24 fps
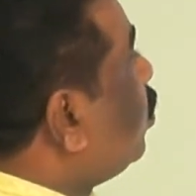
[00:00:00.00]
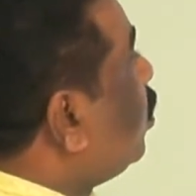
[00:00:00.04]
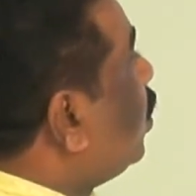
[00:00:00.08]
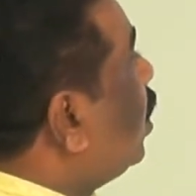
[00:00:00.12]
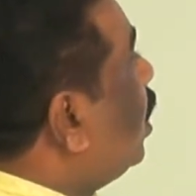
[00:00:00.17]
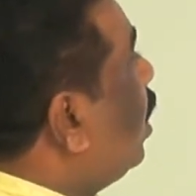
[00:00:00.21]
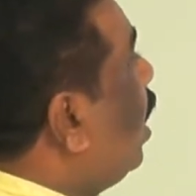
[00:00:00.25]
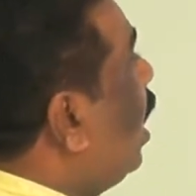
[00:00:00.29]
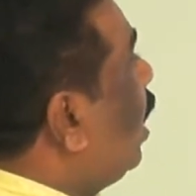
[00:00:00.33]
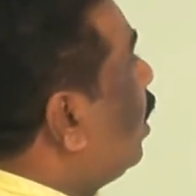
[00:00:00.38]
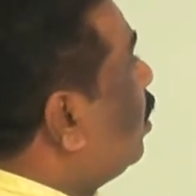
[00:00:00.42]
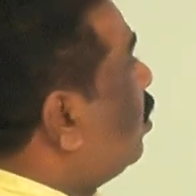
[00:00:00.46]

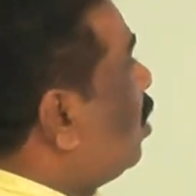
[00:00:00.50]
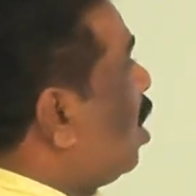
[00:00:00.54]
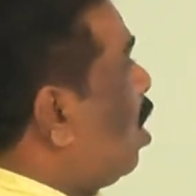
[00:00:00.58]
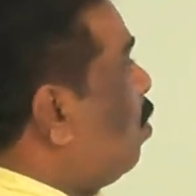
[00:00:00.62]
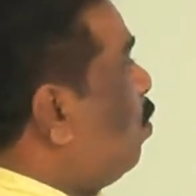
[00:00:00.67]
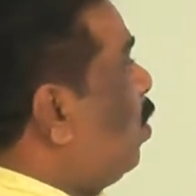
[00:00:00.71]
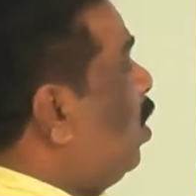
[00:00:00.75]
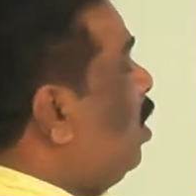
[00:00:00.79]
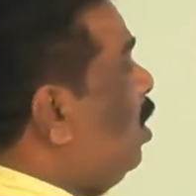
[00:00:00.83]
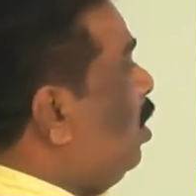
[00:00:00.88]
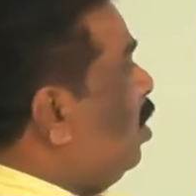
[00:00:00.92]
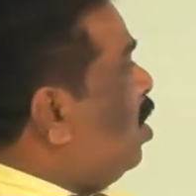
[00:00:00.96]

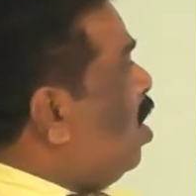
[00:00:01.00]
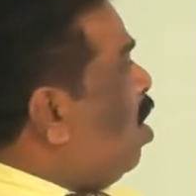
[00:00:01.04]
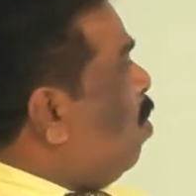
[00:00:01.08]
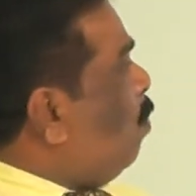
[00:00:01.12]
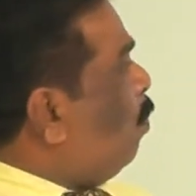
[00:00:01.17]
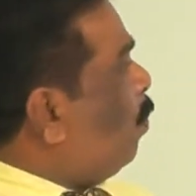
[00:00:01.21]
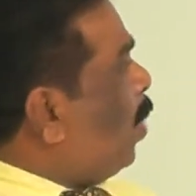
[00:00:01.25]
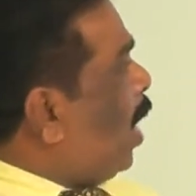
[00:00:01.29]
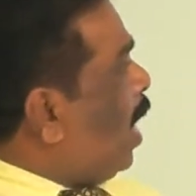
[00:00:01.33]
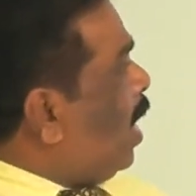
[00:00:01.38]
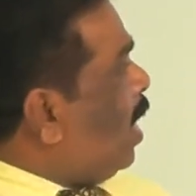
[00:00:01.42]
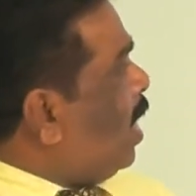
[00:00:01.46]
example,
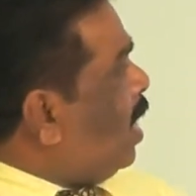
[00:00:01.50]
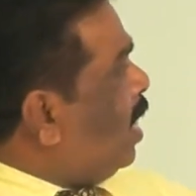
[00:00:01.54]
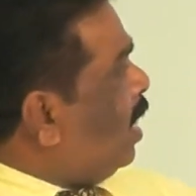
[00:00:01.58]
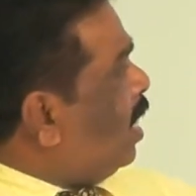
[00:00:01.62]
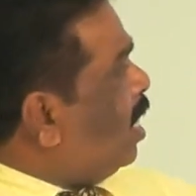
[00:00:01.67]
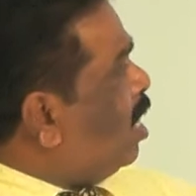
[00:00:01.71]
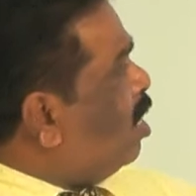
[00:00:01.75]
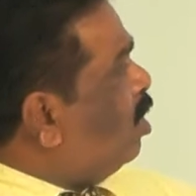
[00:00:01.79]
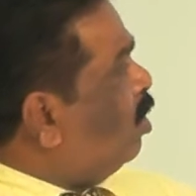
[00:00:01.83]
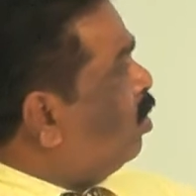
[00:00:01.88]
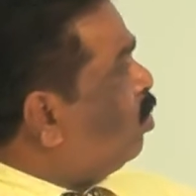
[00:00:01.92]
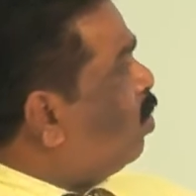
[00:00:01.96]
paid
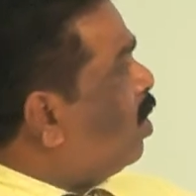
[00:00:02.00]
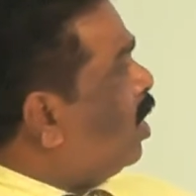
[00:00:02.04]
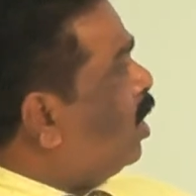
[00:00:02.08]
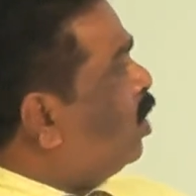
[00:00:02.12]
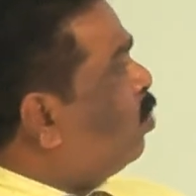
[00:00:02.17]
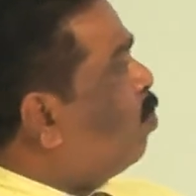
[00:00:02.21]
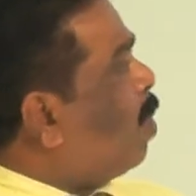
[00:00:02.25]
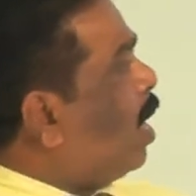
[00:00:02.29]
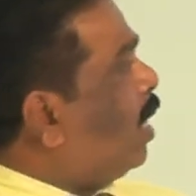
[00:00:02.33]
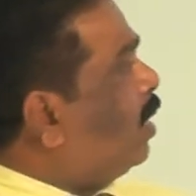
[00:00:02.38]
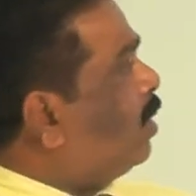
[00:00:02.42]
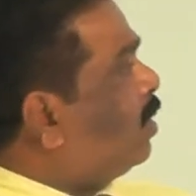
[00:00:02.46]
insurance
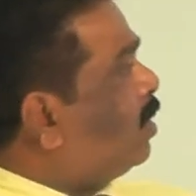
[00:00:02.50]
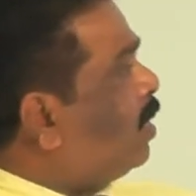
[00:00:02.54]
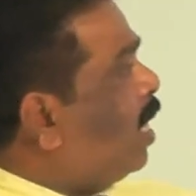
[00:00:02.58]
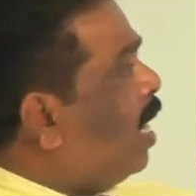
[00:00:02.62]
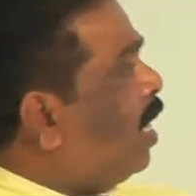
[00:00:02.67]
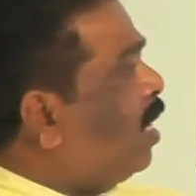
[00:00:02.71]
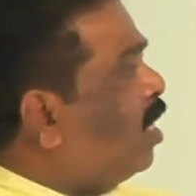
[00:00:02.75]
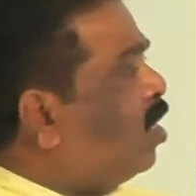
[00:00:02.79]
by check